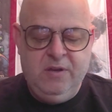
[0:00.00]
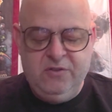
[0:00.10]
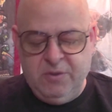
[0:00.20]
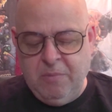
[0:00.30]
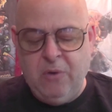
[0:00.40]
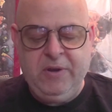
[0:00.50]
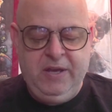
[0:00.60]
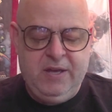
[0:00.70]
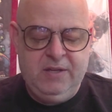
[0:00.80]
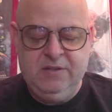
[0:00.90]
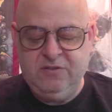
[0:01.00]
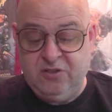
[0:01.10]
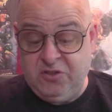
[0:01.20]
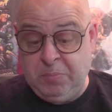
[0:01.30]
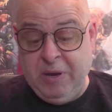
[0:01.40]
Demonia,
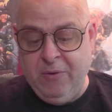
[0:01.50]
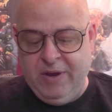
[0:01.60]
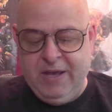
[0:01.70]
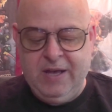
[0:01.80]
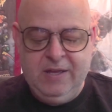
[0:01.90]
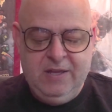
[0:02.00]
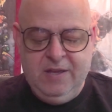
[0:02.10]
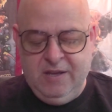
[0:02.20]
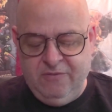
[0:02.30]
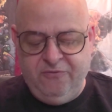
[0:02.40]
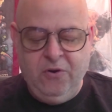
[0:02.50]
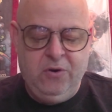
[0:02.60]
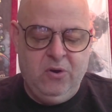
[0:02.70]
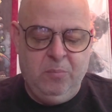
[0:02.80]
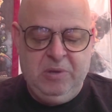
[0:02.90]
Suspiria,
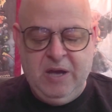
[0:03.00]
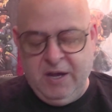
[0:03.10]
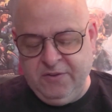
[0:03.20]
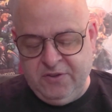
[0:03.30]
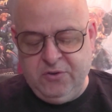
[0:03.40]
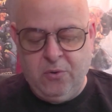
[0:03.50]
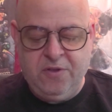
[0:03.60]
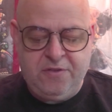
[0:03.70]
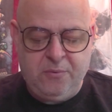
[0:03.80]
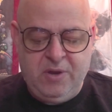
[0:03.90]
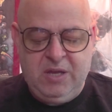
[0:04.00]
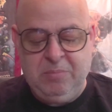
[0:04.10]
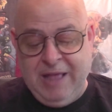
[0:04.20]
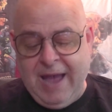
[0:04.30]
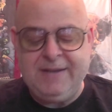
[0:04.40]
Inferno, Beyond the Door 3,
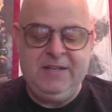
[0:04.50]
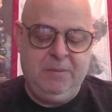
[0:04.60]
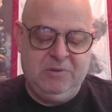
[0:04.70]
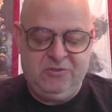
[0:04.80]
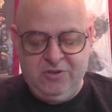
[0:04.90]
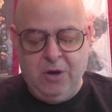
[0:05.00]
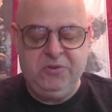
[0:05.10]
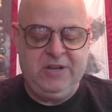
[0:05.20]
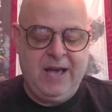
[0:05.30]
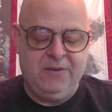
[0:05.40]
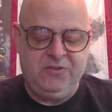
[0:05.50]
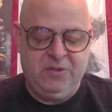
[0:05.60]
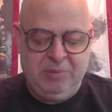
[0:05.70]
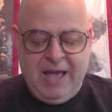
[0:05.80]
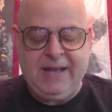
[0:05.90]
Black Demons, Ghost House,
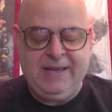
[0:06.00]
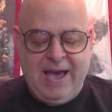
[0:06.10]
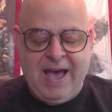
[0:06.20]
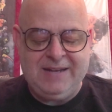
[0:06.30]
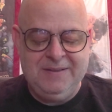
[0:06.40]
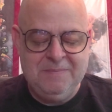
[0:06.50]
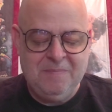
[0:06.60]
The Black Cat,